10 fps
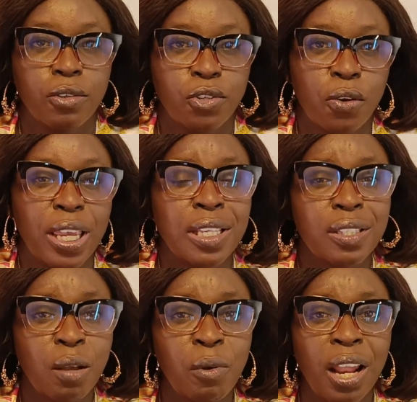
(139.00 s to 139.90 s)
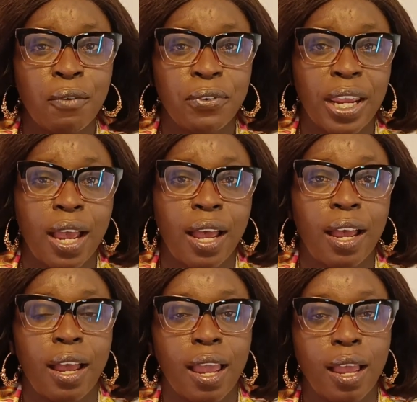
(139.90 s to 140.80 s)
So Istanbul have
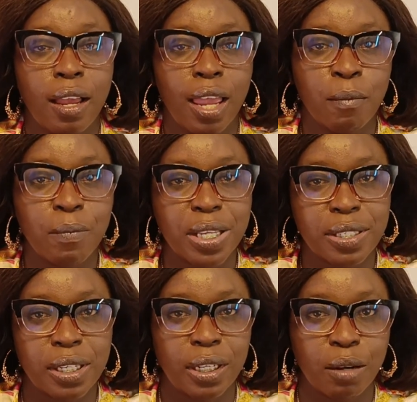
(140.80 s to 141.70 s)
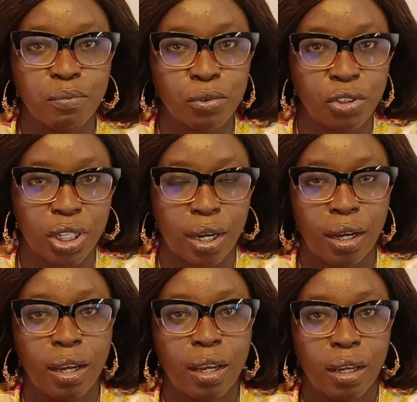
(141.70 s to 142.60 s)
their embassy in
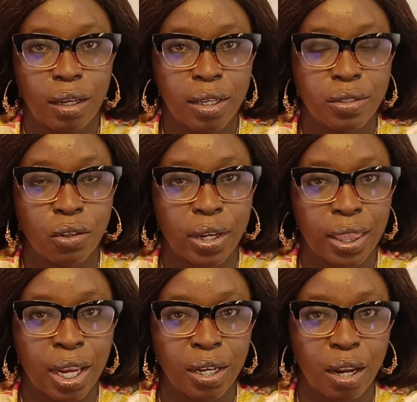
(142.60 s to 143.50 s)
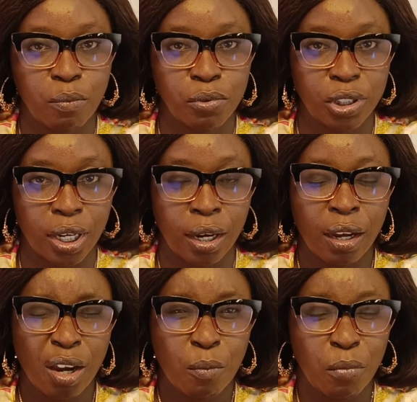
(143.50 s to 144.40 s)
Abuja, is located in
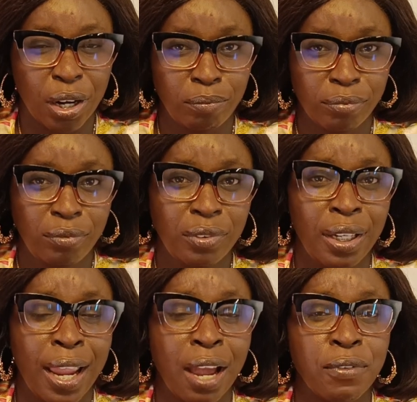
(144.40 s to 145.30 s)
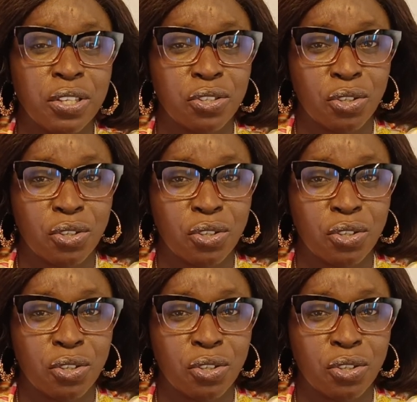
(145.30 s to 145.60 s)
Abuja, but they have a